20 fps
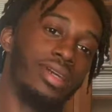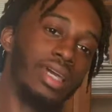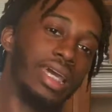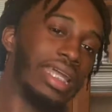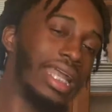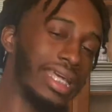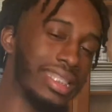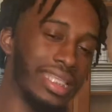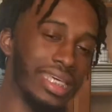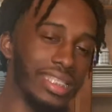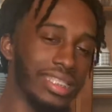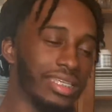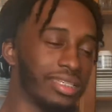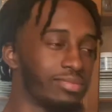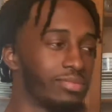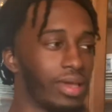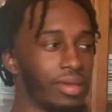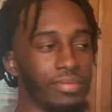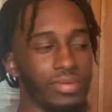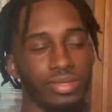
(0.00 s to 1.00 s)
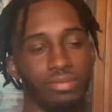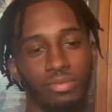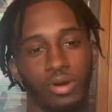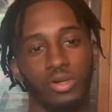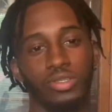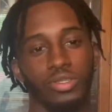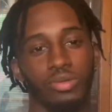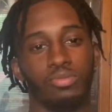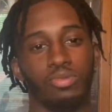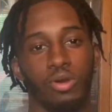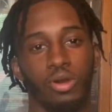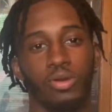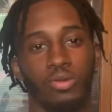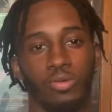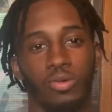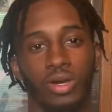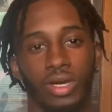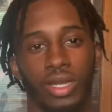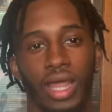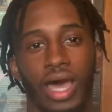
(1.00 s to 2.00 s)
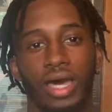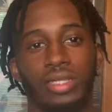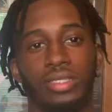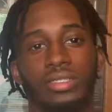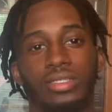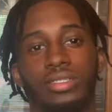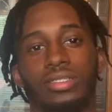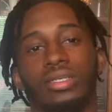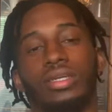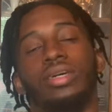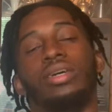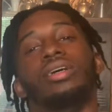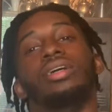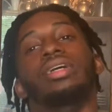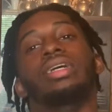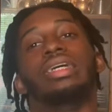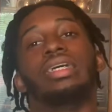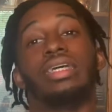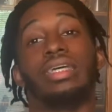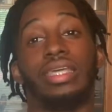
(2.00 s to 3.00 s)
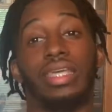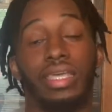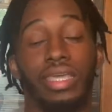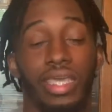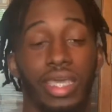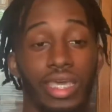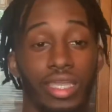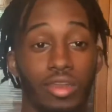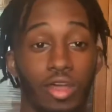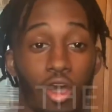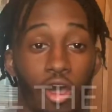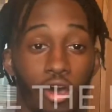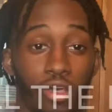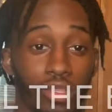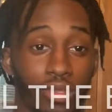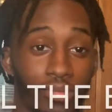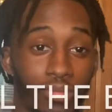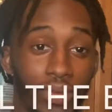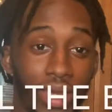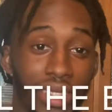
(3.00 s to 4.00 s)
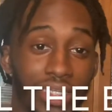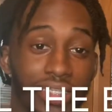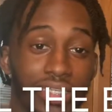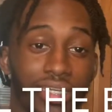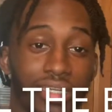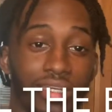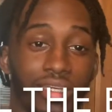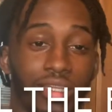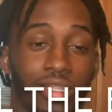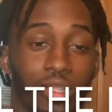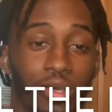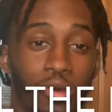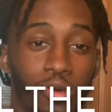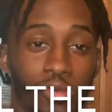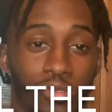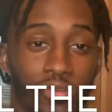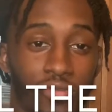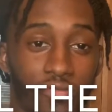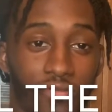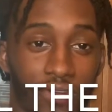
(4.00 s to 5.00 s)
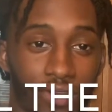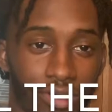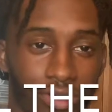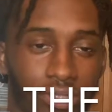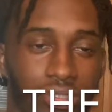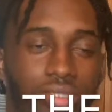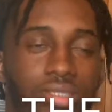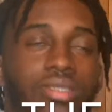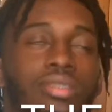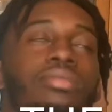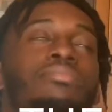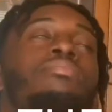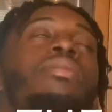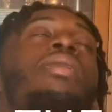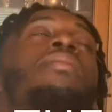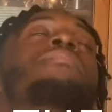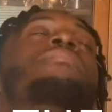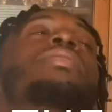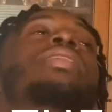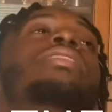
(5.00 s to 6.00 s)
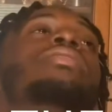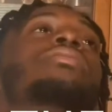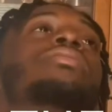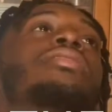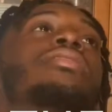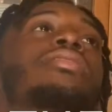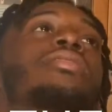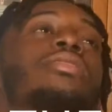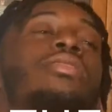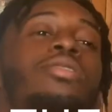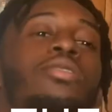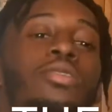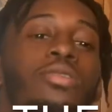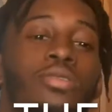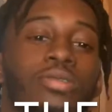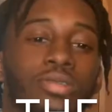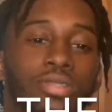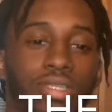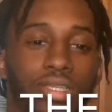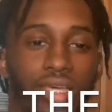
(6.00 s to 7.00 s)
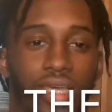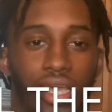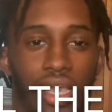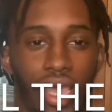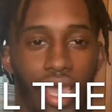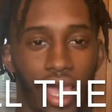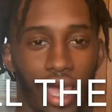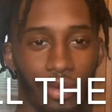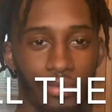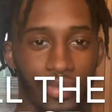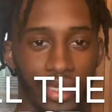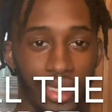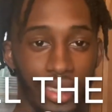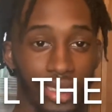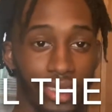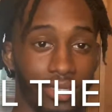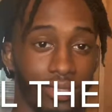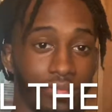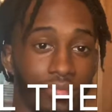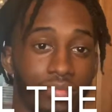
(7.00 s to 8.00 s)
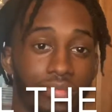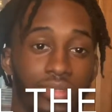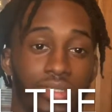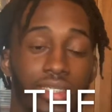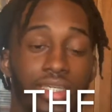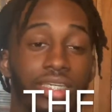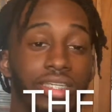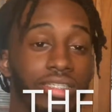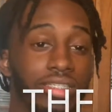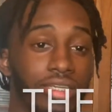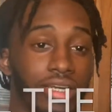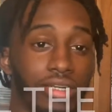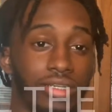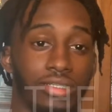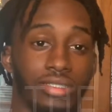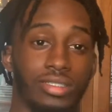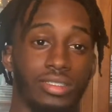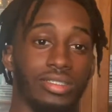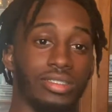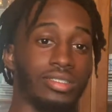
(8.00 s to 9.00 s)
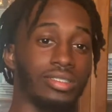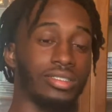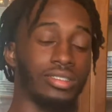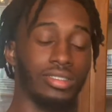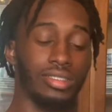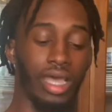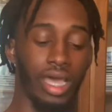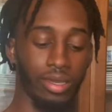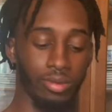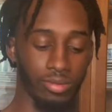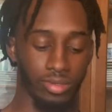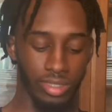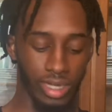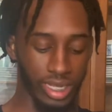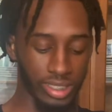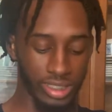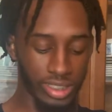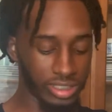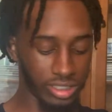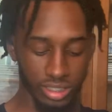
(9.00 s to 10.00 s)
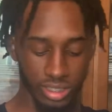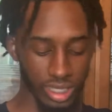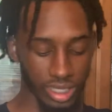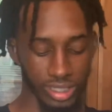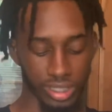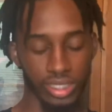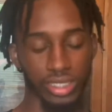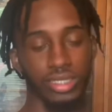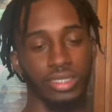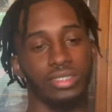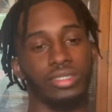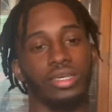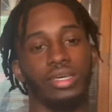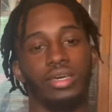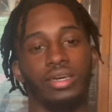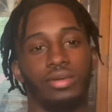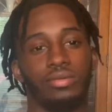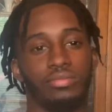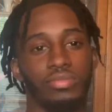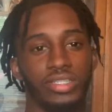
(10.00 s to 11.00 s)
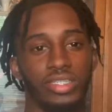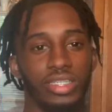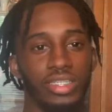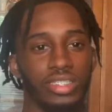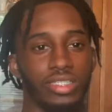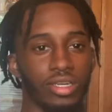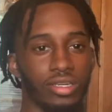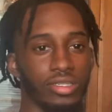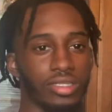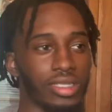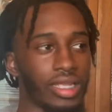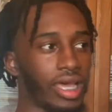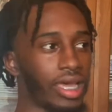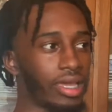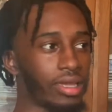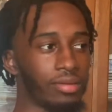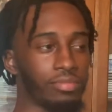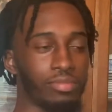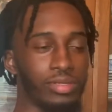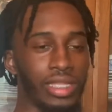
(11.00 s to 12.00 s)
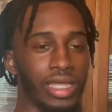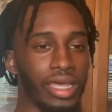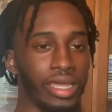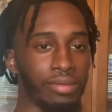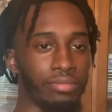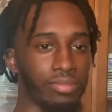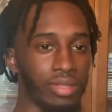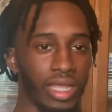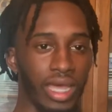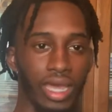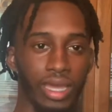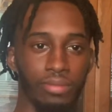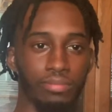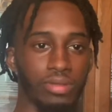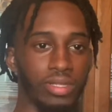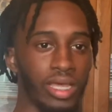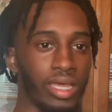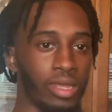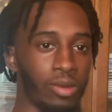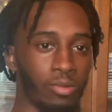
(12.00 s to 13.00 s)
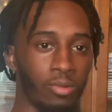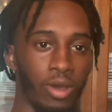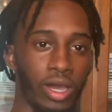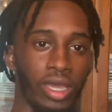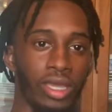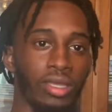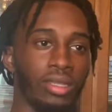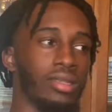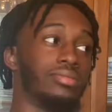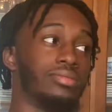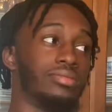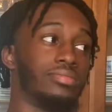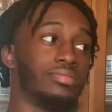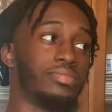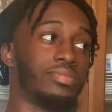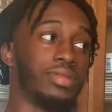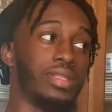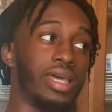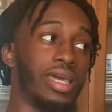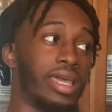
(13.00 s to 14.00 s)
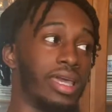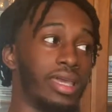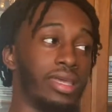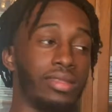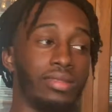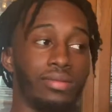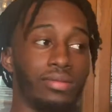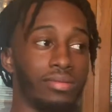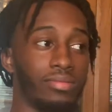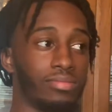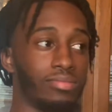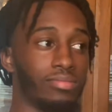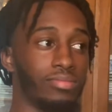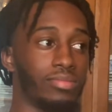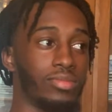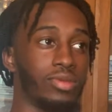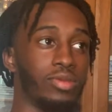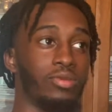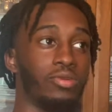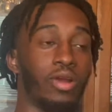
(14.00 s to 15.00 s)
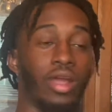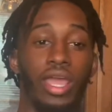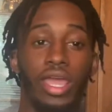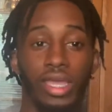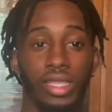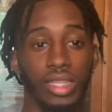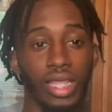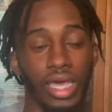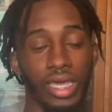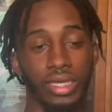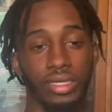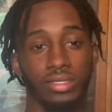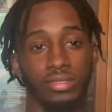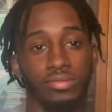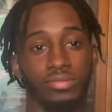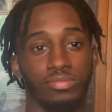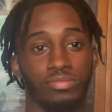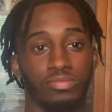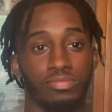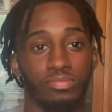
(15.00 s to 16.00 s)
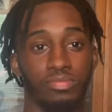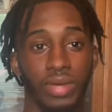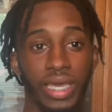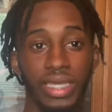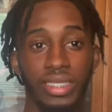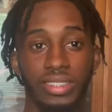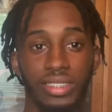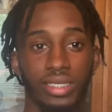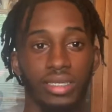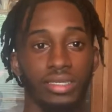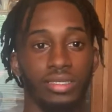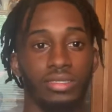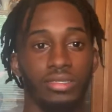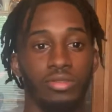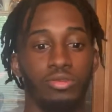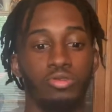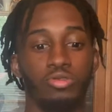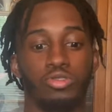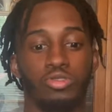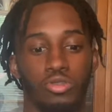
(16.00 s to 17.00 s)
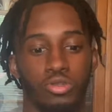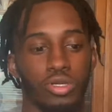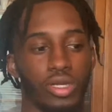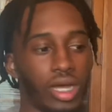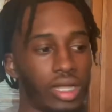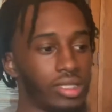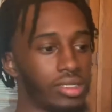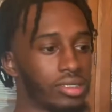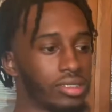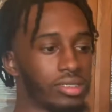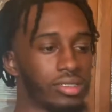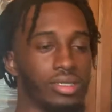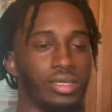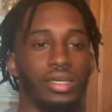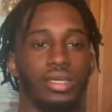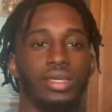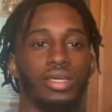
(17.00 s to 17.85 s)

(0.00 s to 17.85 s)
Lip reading: And I think this may be the most important one, honestly. Get all the basic clothes first. And by basic clothes, I mean t-shirts, like not t-shirts like this, but t-shirts like plain black, plain white, plain gray, like basic neutral colors.